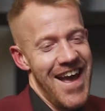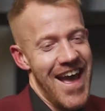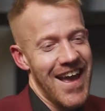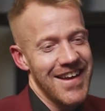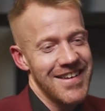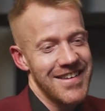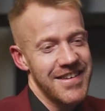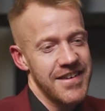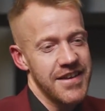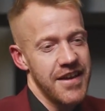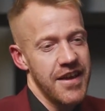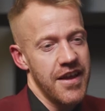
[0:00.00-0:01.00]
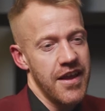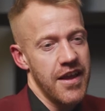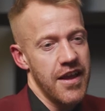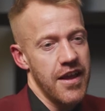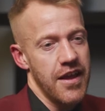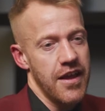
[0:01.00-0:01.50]
And
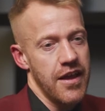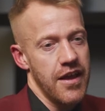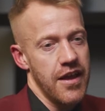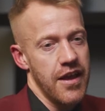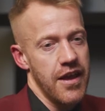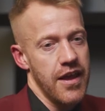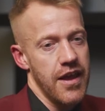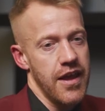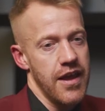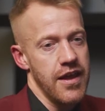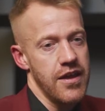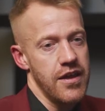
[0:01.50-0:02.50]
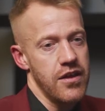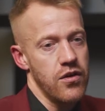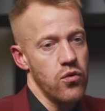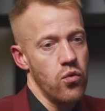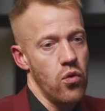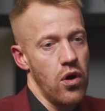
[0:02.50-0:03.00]
he
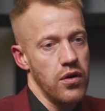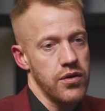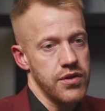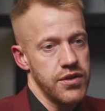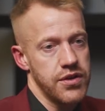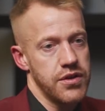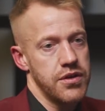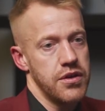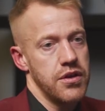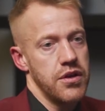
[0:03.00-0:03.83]
was